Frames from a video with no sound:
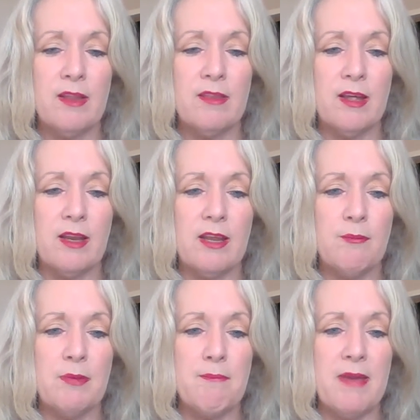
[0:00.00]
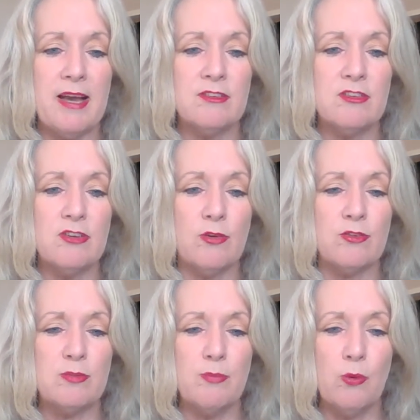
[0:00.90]
that can be mounted on
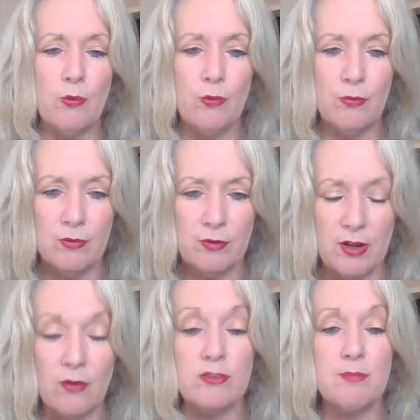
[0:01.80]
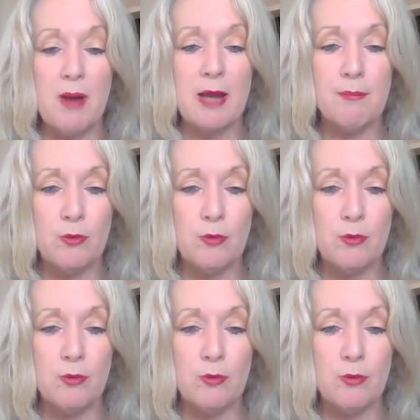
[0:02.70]
smart